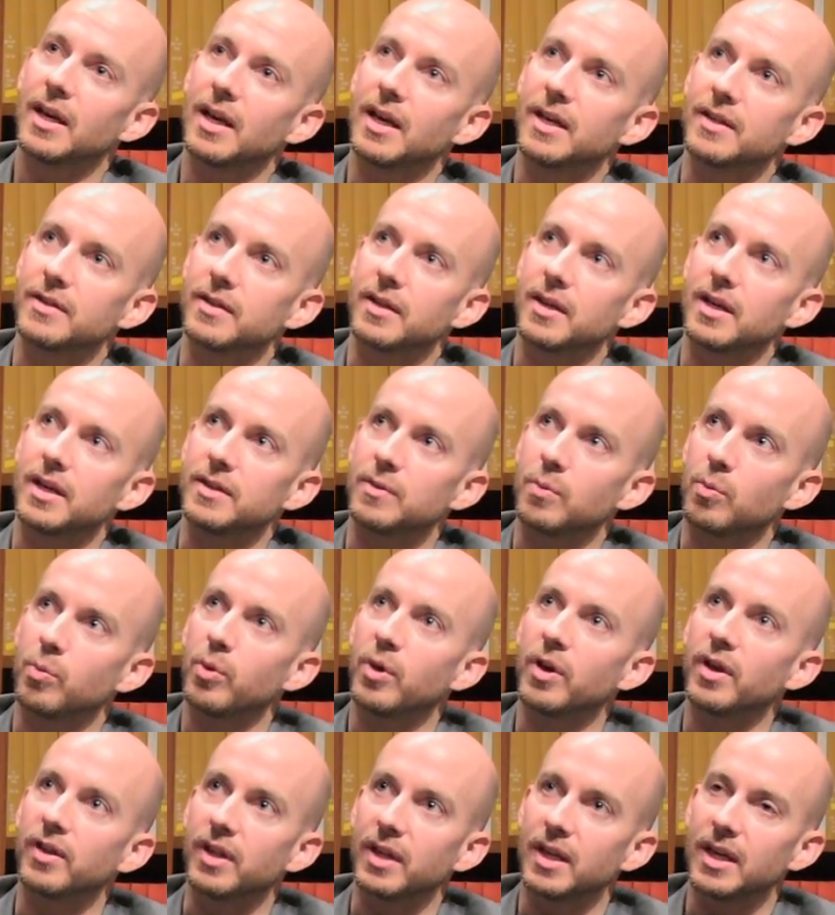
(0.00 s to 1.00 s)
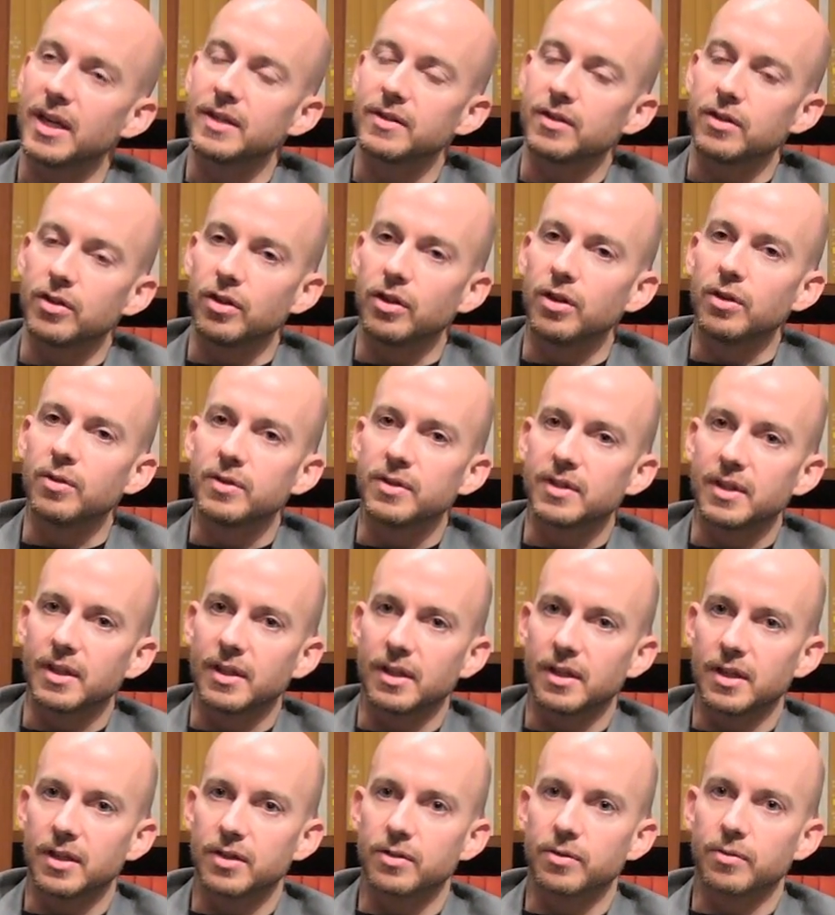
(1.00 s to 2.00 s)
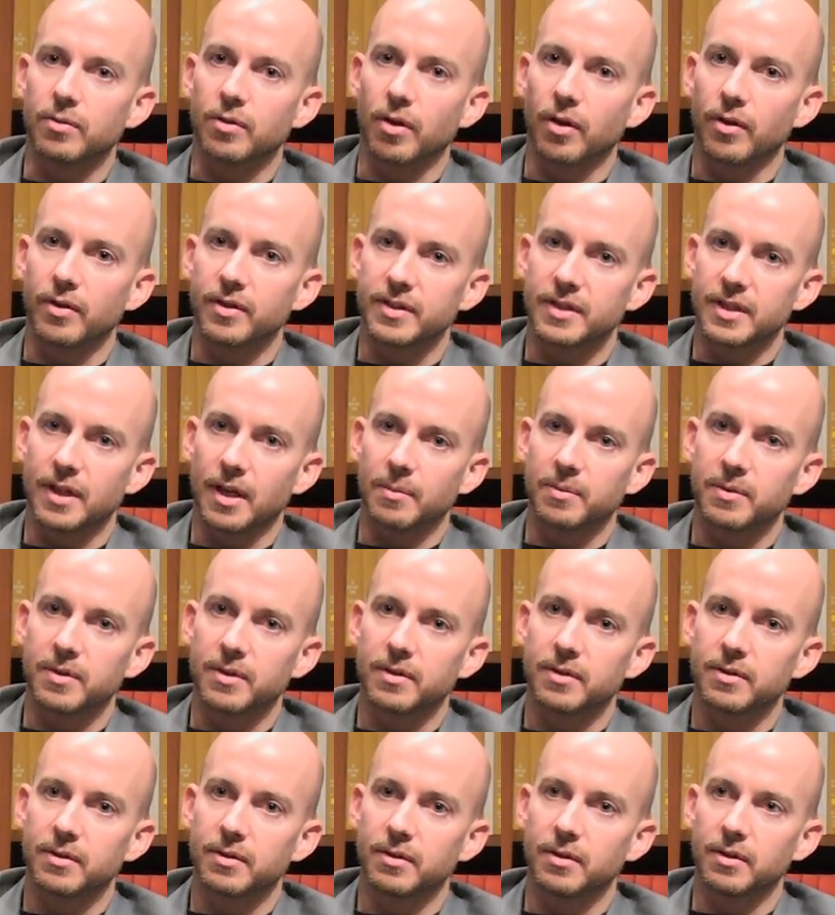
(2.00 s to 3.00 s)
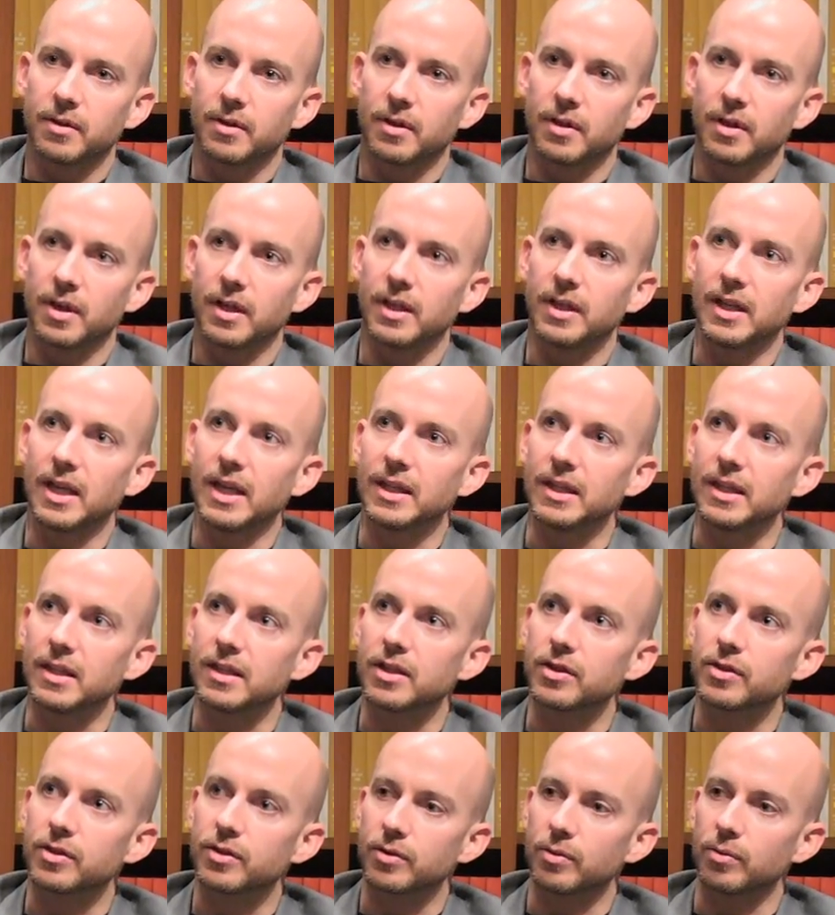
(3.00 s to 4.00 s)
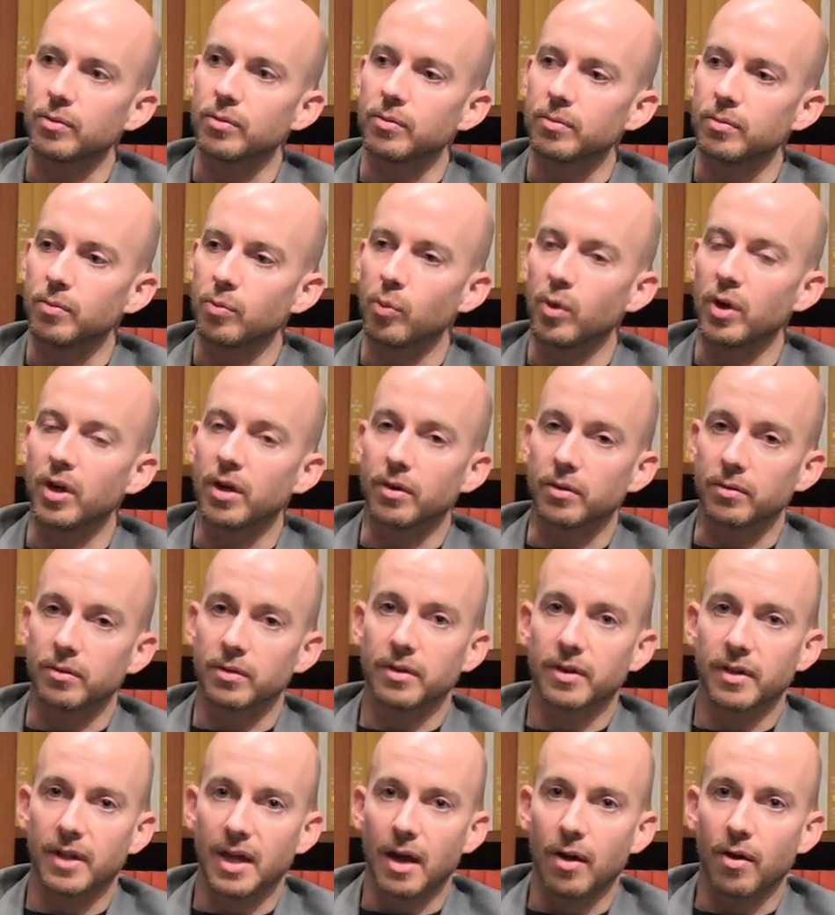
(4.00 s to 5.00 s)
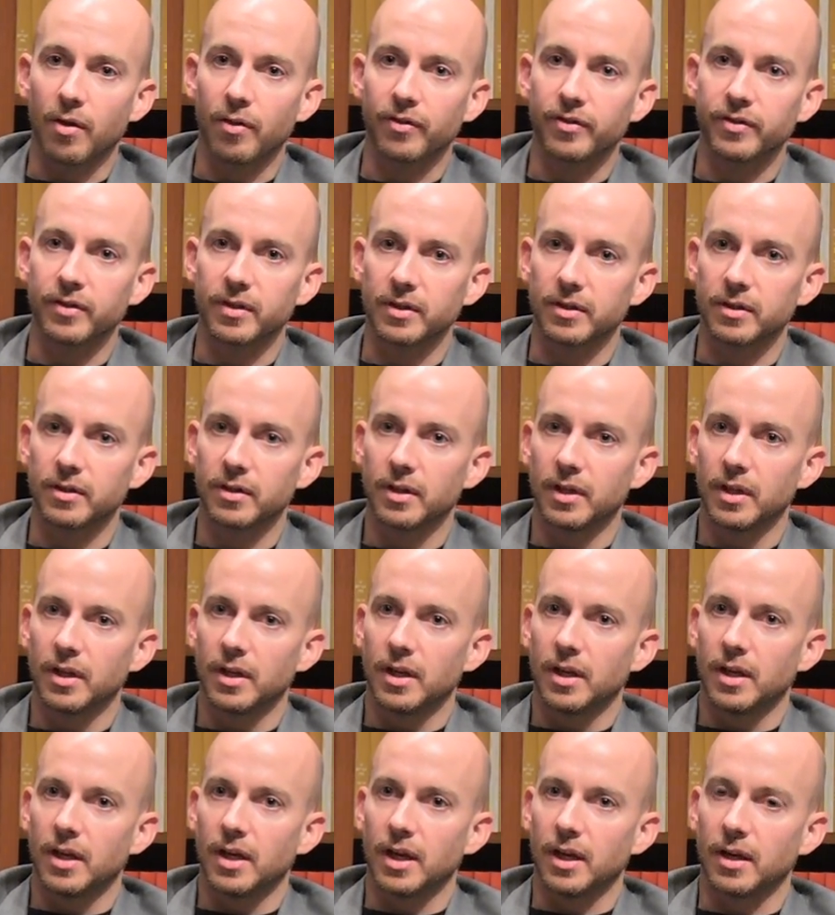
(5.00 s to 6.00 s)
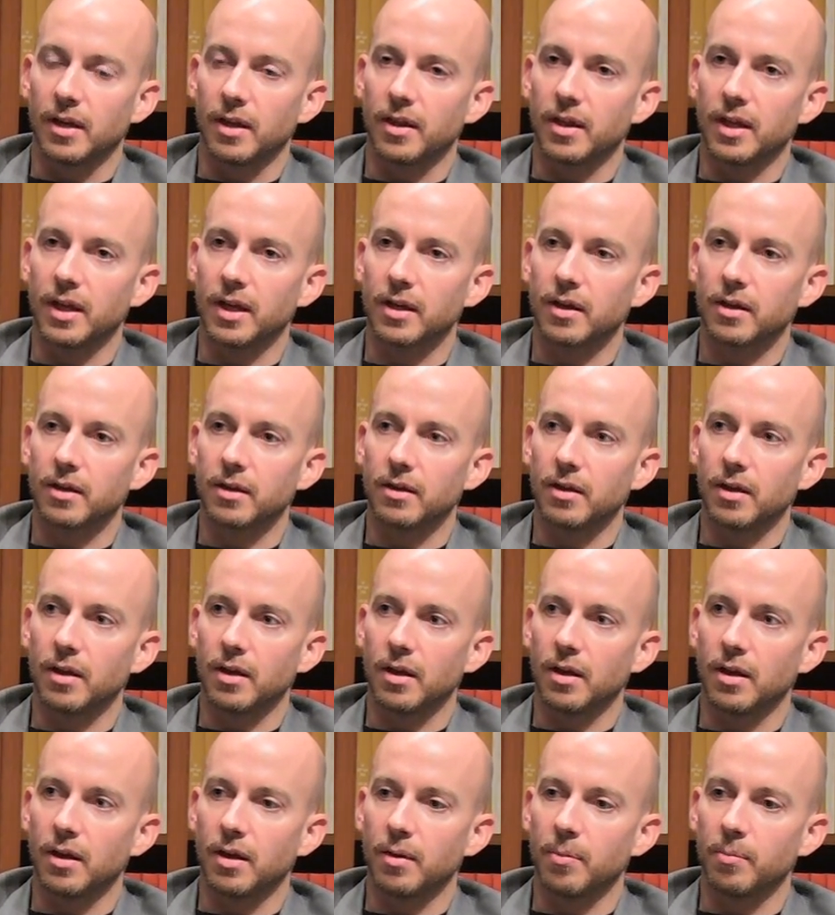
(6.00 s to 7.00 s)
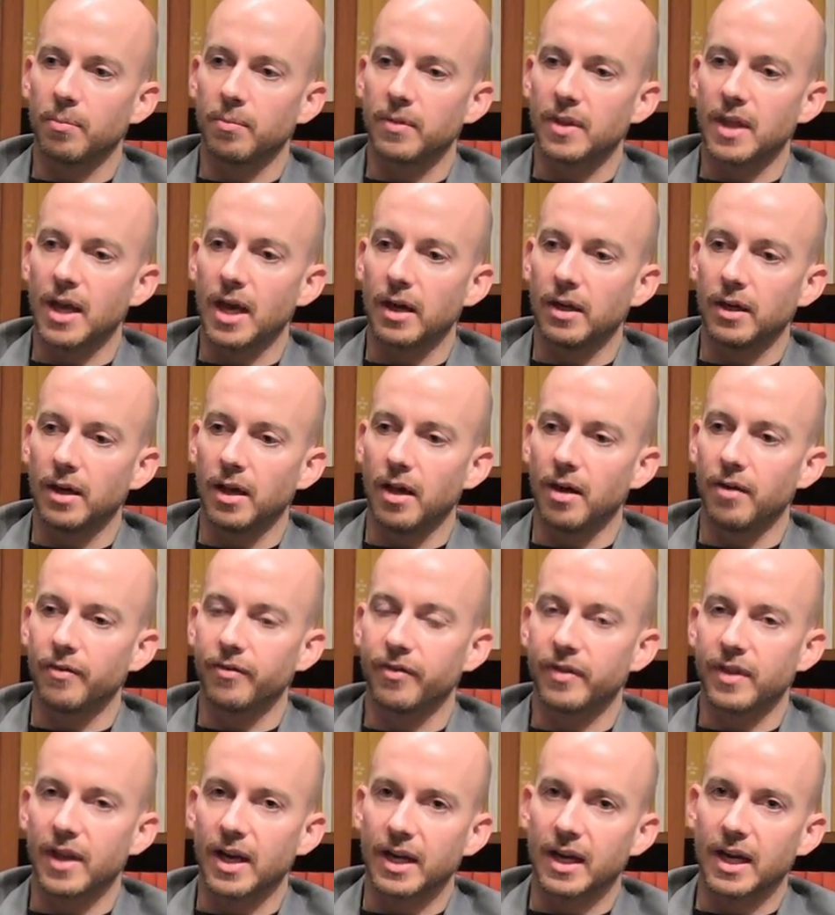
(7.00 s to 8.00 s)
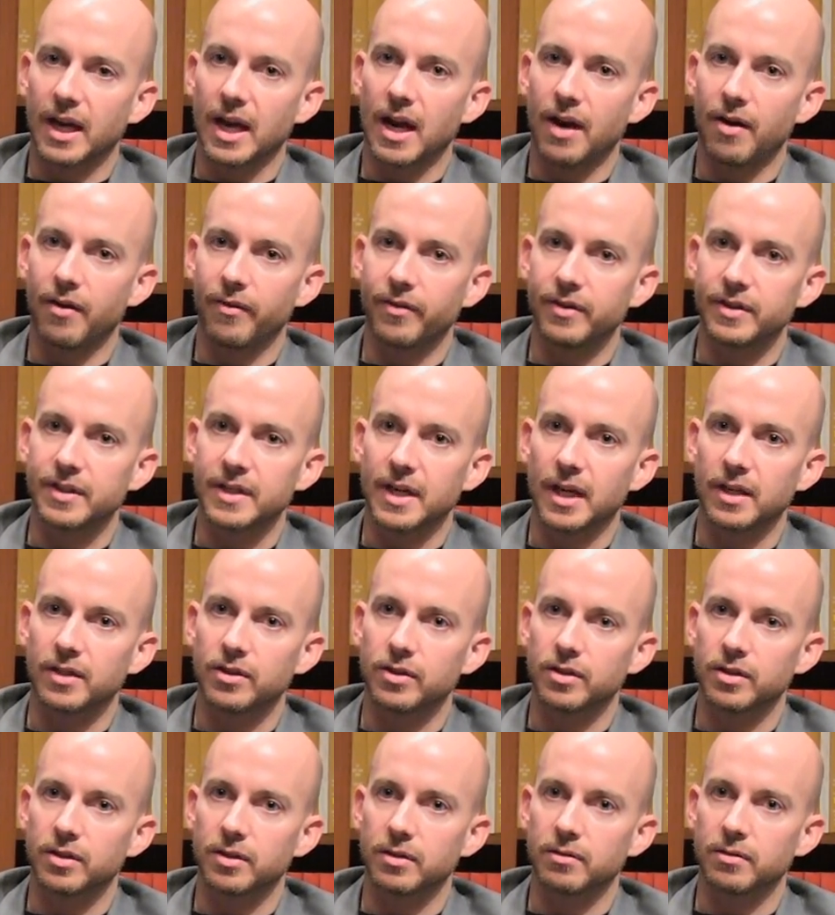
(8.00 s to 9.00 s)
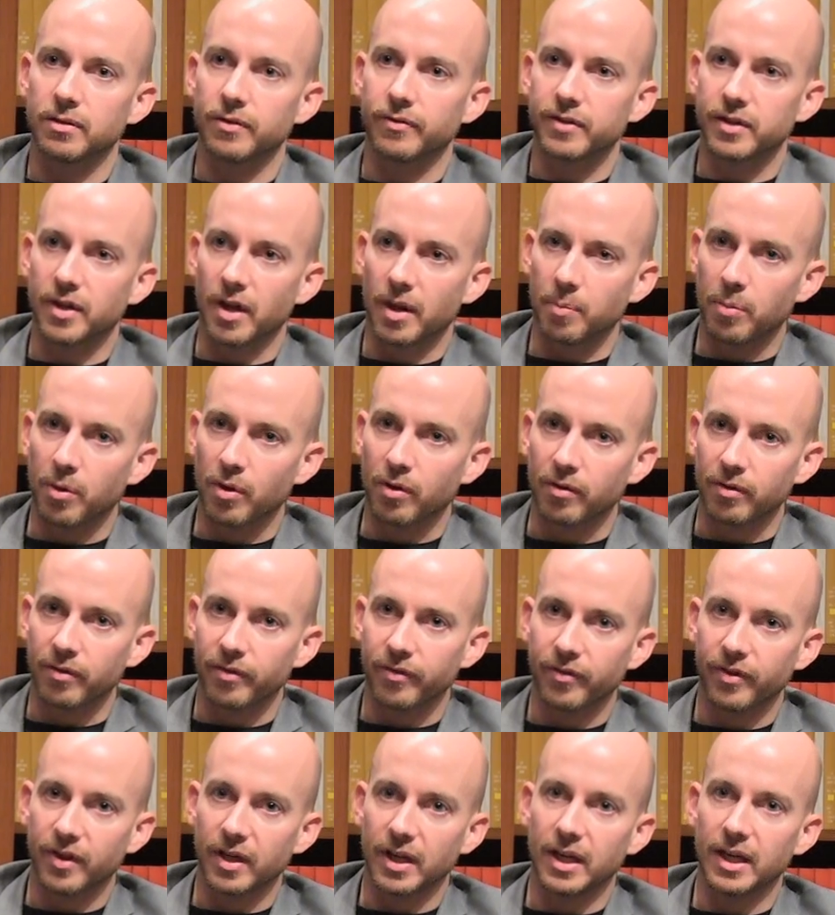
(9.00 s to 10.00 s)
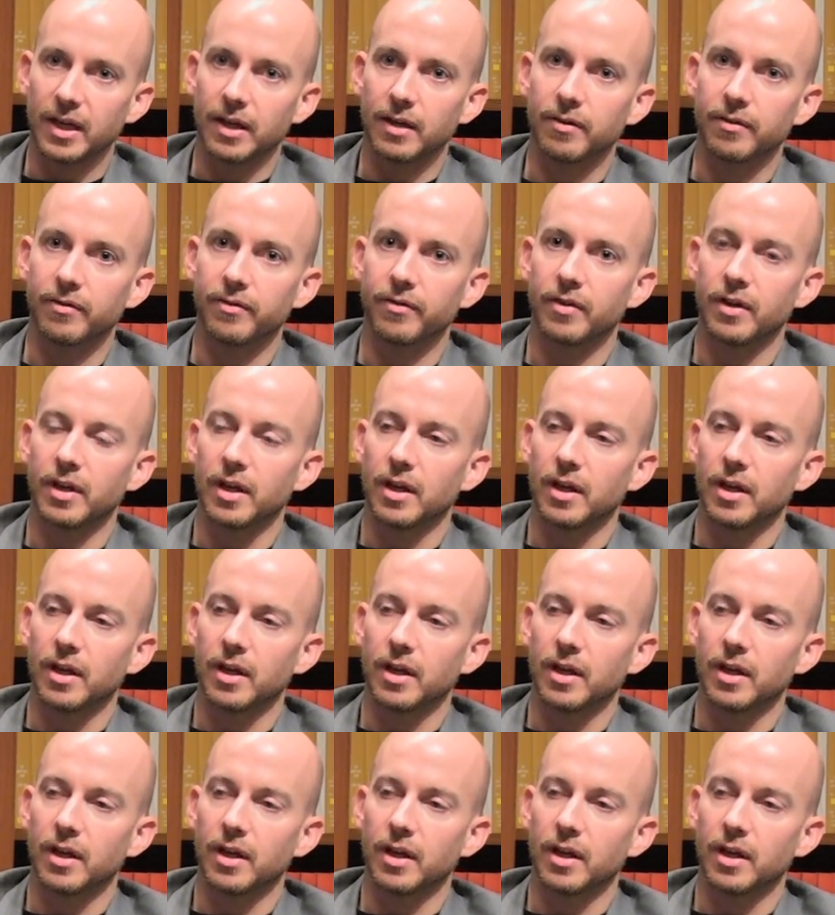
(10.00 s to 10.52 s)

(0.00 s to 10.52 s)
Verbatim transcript: is a, is a word that isn't used in the digital concept uh, in in the digital world that often, and I think um, that love, that care of attention, of typography, of